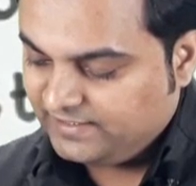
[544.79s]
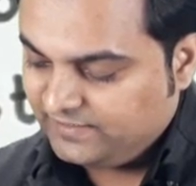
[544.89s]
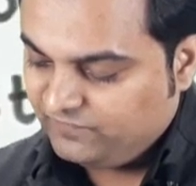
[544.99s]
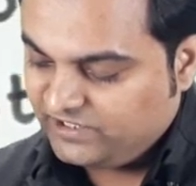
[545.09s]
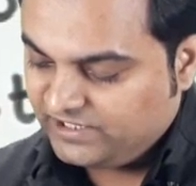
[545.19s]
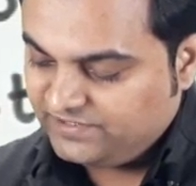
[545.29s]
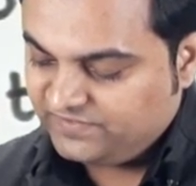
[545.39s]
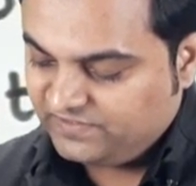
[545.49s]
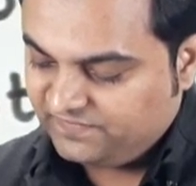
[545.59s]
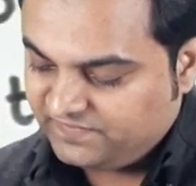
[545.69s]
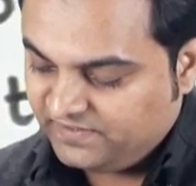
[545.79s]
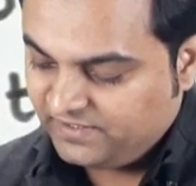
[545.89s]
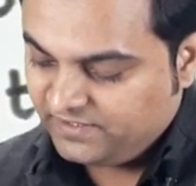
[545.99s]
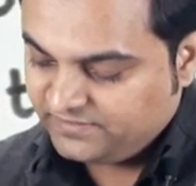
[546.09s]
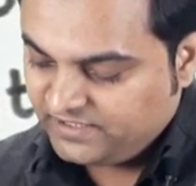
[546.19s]
we can easily say
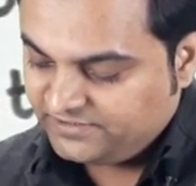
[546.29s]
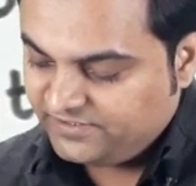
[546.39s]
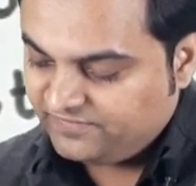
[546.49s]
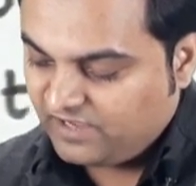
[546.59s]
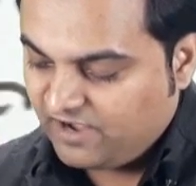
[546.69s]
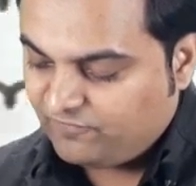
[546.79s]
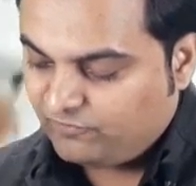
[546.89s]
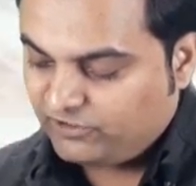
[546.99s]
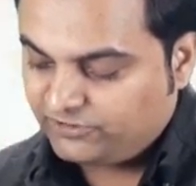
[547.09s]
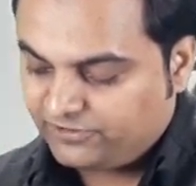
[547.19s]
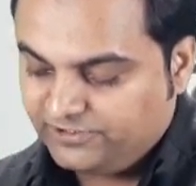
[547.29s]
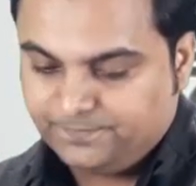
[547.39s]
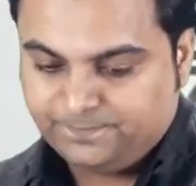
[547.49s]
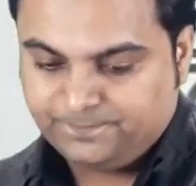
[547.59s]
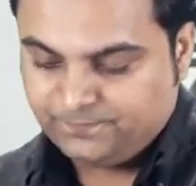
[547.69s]
that it is half of
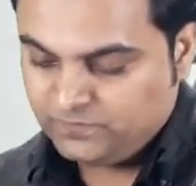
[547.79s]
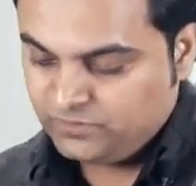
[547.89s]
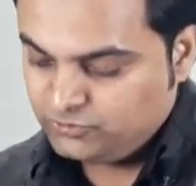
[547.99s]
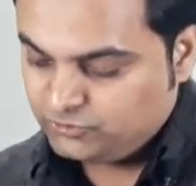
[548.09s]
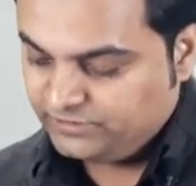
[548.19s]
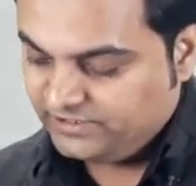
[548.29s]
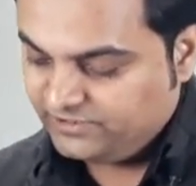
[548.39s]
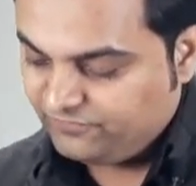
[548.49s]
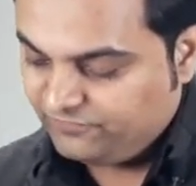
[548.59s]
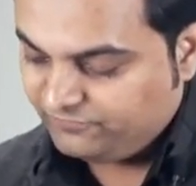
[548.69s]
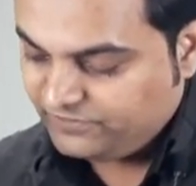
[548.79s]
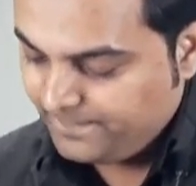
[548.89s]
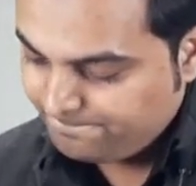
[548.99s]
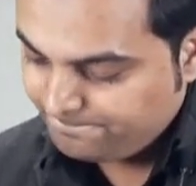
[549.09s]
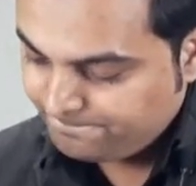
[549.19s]
100. So that is
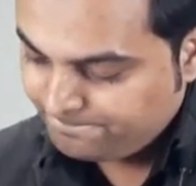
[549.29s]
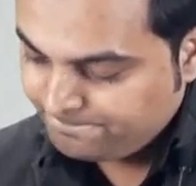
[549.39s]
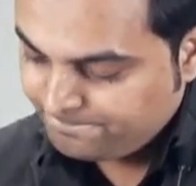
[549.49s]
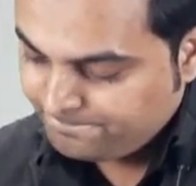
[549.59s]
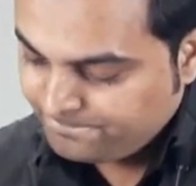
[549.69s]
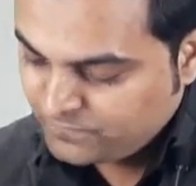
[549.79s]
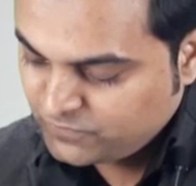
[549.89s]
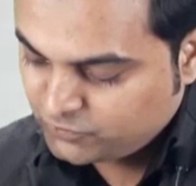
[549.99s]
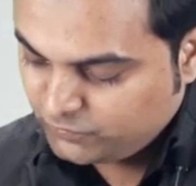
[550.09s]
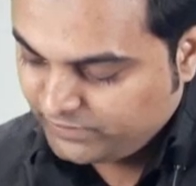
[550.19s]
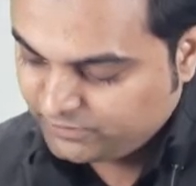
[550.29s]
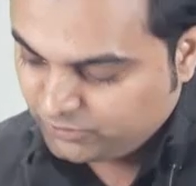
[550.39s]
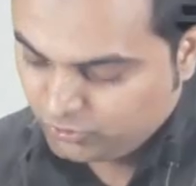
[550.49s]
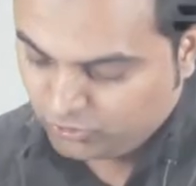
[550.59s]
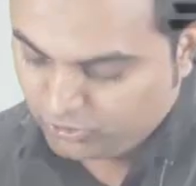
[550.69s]
50 square.
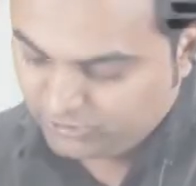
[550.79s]
On